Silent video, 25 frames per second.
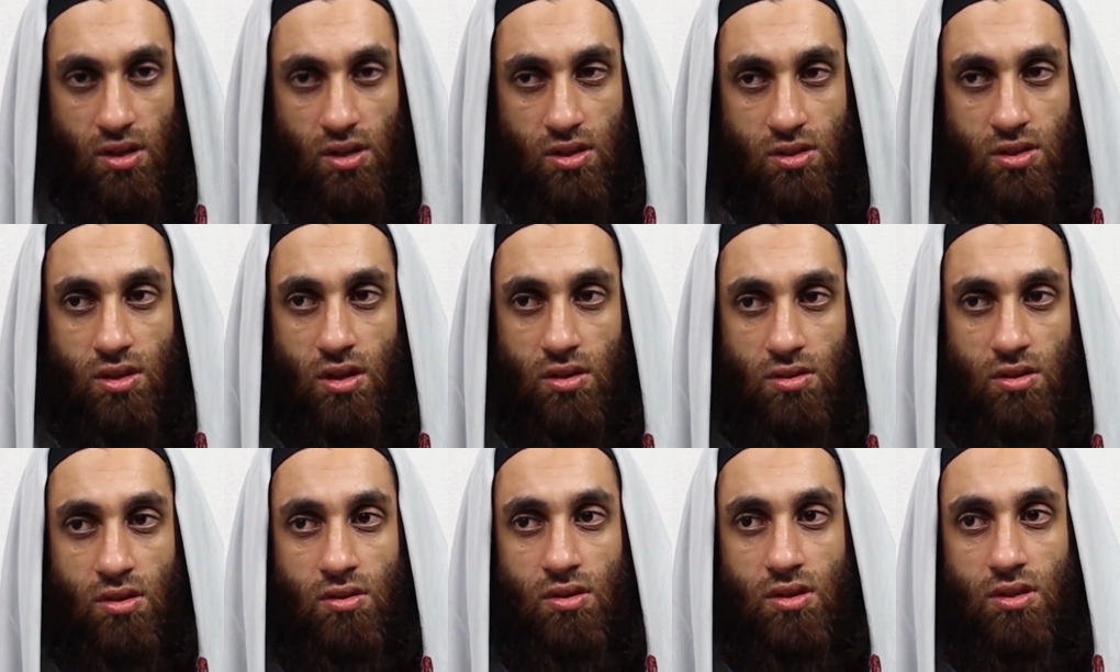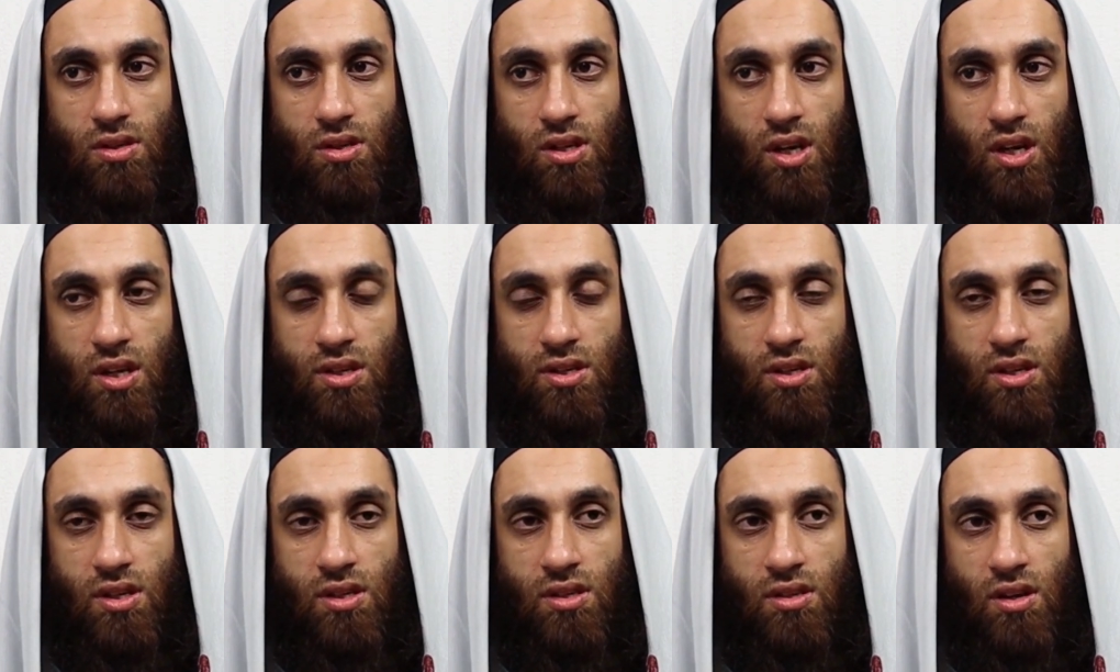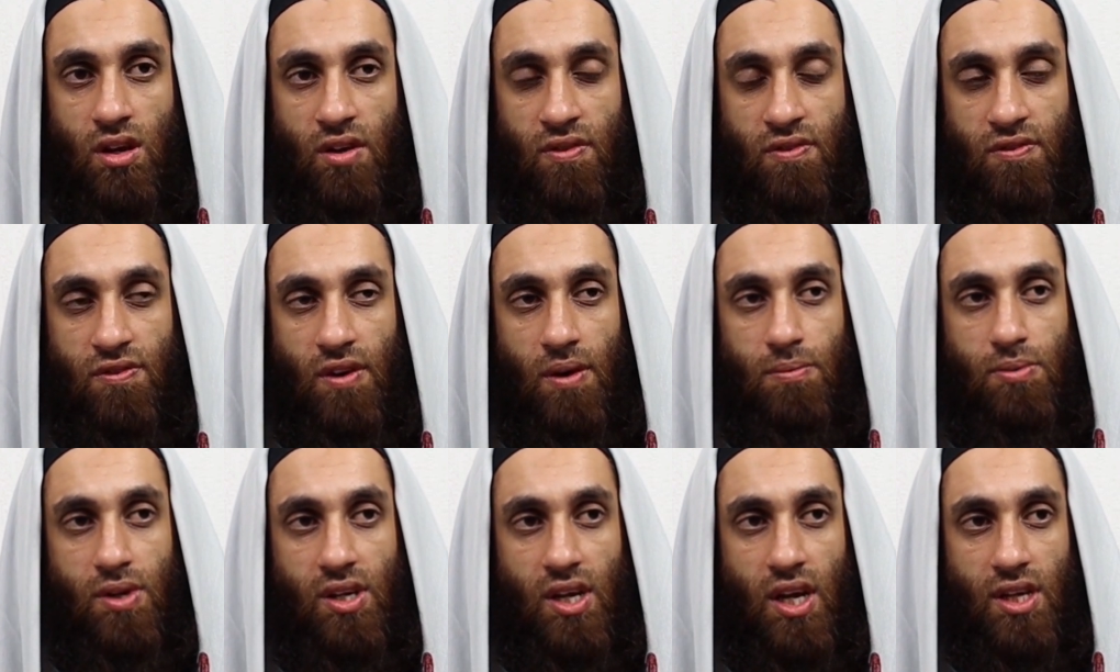So the question to ask is, a
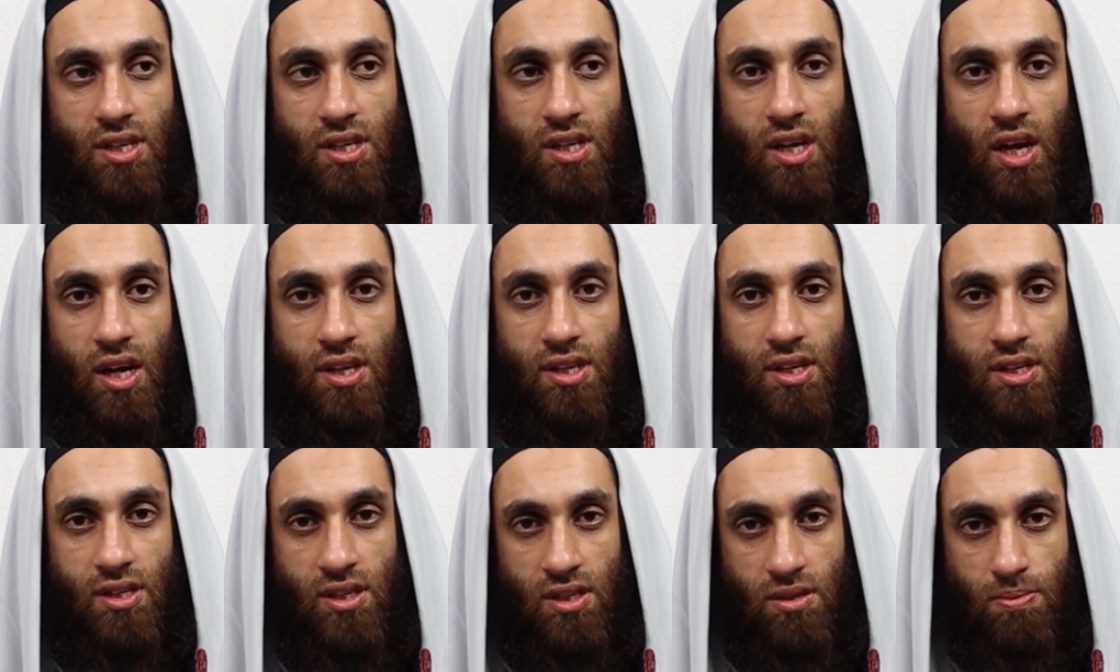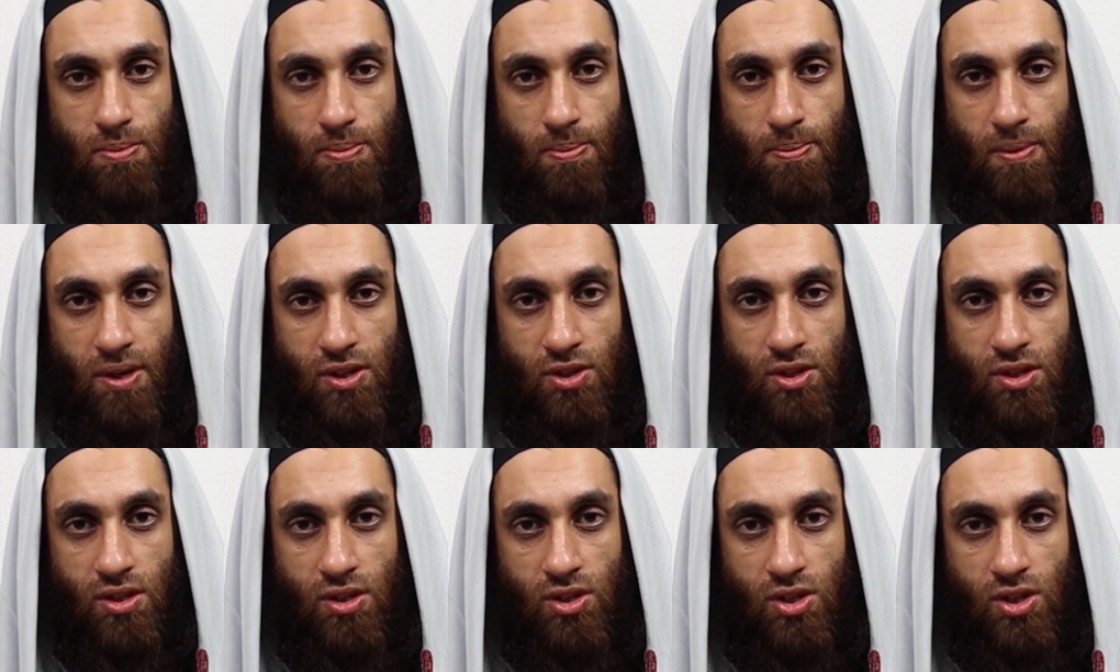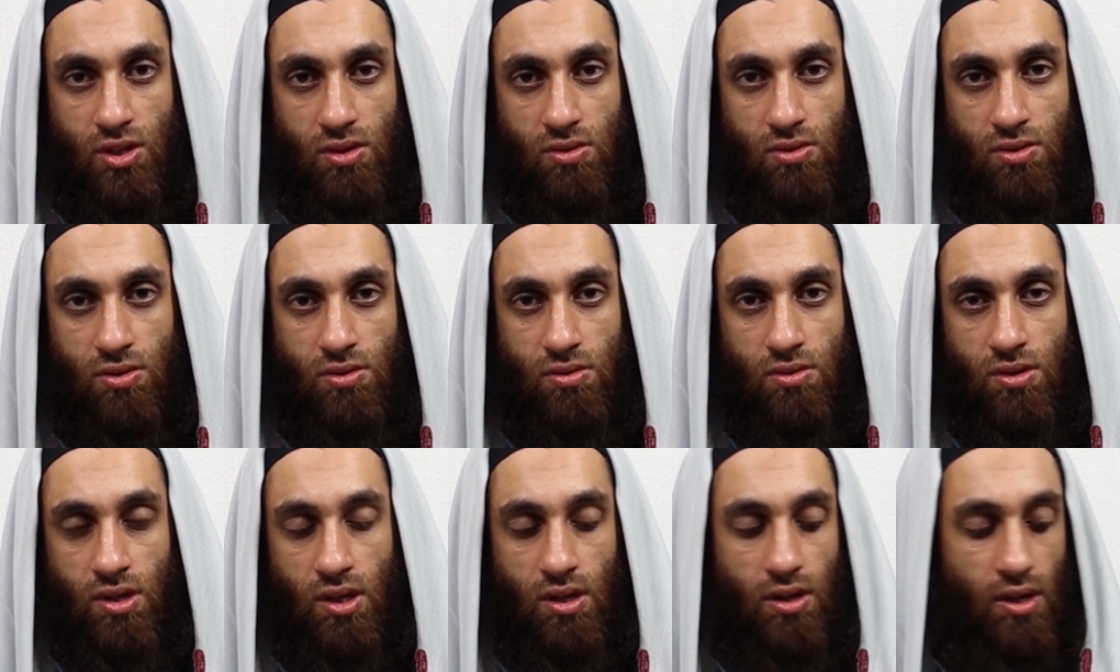fabricated hadith is mentioned in Sharh
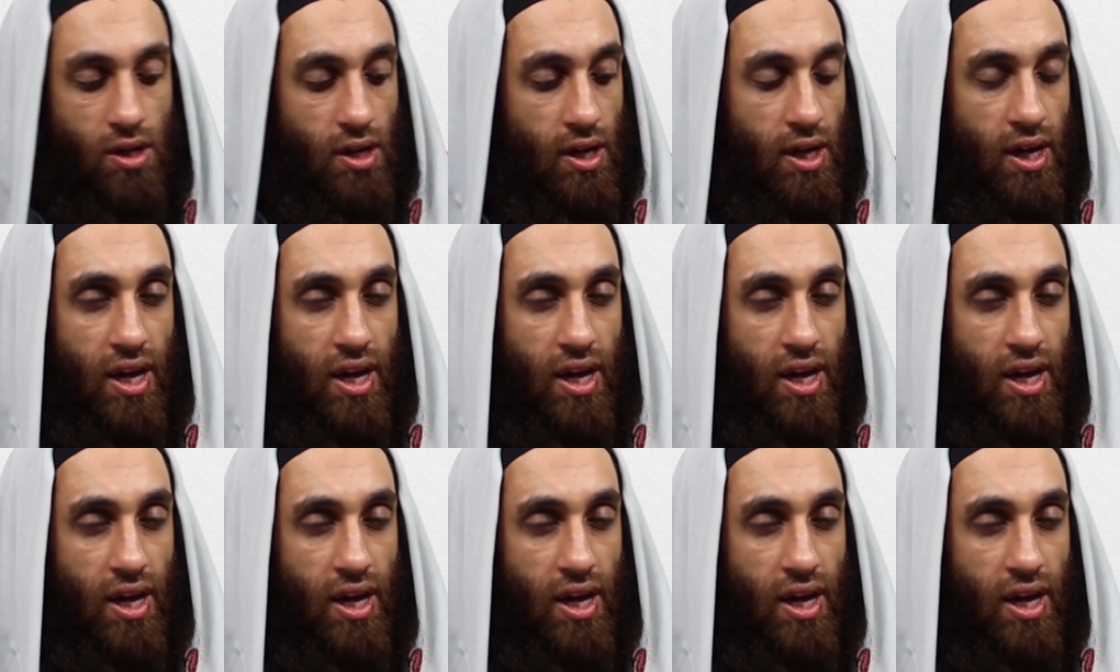As-Sunnah,